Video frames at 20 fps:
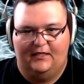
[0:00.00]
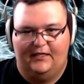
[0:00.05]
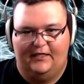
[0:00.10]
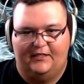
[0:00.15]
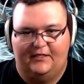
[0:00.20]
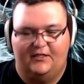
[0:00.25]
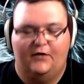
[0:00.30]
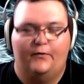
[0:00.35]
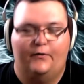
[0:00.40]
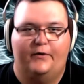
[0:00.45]

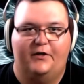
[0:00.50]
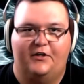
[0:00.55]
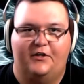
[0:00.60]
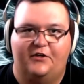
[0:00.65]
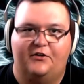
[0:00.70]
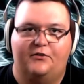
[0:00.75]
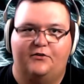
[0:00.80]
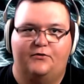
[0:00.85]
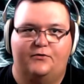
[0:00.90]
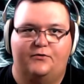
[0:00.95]
it's going to
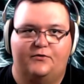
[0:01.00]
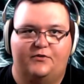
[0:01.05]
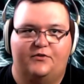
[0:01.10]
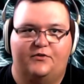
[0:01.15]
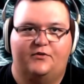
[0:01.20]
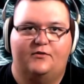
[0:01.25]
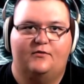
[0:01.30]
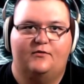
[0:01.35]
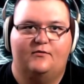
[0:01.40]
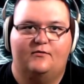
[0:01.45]

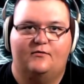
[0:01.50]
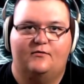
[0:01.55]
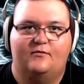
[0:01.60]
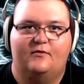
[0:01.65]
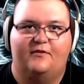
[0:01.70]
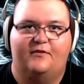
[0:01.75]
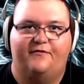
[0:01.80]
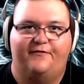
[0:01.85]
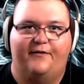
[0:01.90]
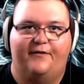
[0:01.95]
use
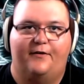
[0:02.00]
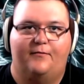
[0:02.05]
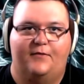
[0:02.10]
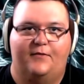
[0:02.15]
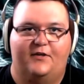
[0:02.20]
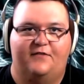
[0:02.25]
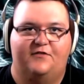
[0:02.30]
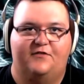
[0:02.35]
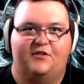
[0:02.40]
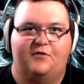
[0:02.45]
a fair
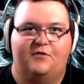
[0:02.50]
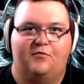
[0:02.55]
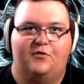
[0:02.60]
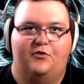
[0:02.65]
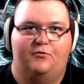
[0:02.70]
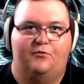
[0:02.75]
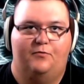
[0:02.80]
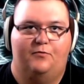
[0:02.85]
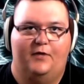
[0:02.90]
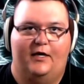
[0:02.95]
bit of
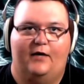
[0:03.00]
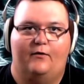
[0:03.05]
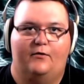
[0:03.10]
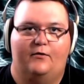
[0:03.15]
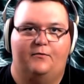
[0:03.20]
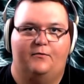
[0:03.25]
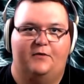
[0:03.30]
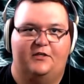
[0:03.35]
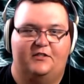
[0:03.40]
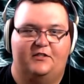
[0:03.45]
CPU
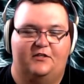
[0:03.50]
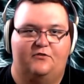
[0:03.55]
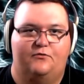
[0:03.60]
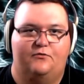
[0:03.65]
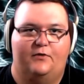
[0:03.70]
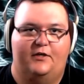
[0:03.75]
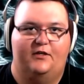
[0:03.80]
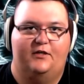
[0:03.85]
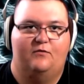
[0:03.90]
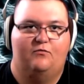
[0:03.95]
power because it's
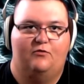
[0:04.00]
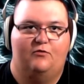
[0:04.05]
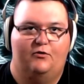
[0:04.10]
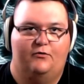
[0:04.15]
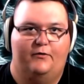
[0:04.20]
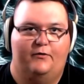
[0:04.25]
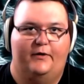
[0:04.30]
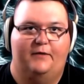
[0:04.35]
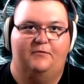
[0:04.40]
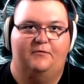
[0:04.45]
running a
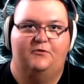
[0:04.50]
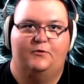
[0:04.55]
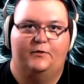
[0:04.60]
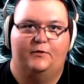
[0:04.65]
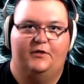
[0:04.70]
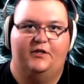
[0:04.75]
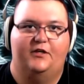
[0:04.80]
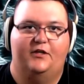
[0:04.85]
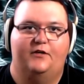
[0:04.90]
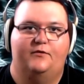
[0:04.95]
program to
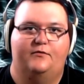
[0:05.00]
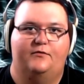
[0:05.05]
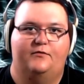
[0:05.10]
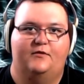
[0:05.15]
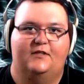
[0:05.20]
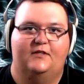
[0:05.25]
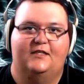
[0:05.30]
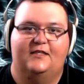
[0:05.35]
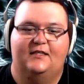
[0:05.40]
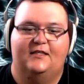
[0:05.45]
encode.
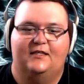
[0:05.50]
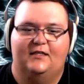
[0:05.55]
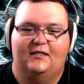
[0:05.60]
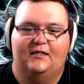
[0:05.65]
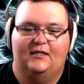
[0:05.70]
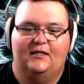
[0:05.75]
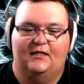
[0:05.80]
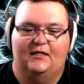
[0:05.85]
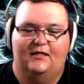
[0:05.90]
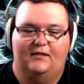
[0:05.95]

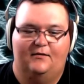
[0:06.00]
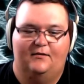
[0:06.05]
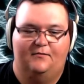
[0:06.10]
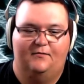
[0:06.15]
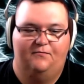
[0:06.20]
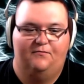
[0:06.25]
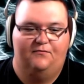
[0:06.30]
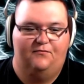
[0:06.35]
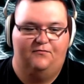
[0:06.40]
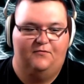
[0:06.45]

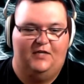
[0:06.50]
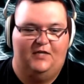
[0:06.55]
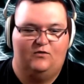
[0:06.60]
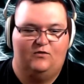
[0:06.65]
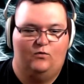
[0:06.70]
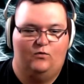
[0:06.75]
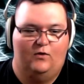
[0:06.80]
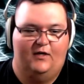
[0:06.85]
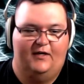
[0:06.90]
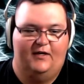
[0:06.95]

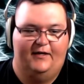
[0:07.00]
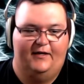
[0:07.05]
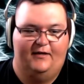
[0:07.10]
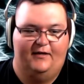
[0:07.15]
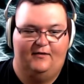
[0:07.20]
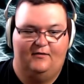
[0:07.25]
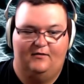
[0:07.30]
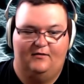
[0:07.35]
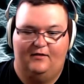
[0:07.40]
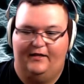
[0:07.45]
That's
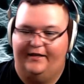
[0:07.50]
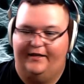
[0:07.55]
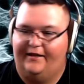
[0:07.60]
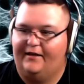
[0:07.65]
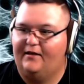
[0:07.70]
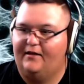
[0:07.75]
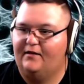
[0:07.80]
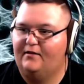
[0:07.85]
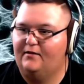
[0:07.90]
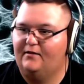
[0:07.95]
why,
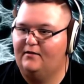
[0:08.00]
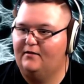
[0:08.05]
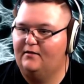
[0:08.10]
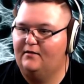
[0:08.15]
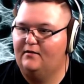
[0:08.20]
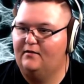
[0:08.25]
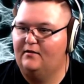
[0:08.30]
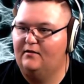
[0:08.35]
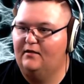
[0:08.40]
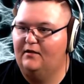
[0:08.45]
like,
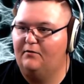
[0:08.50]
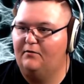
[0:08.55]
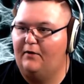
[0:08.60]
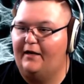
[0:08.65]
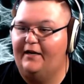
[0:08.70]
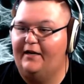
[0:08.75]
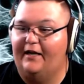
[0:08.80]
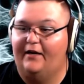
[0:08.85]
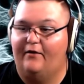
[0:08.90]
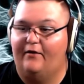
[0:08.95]

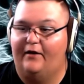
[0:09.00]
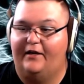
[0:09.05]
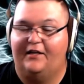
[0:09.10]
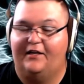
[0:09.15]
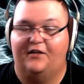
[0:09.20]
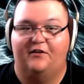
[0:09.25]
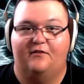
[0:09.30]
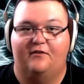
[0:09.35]
right now